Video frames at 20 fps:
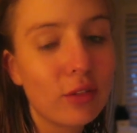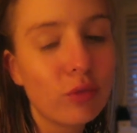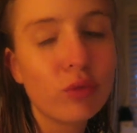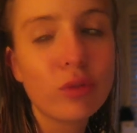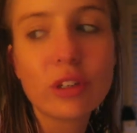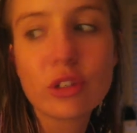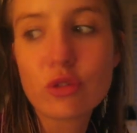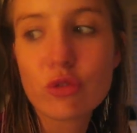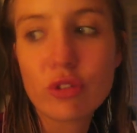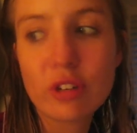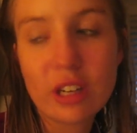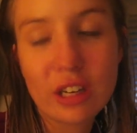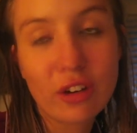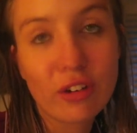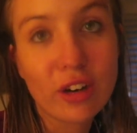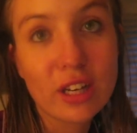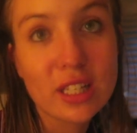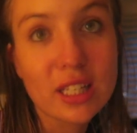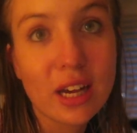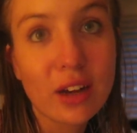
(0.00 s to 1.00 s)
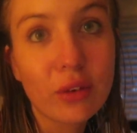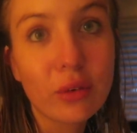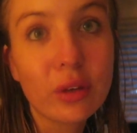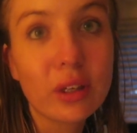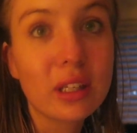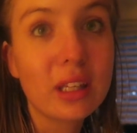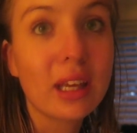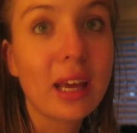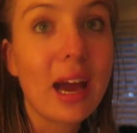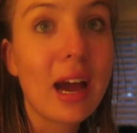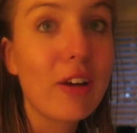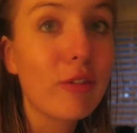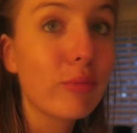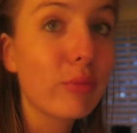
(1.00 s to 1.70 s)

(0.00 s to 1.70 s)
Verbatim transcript: it's really crazy how quickly you get out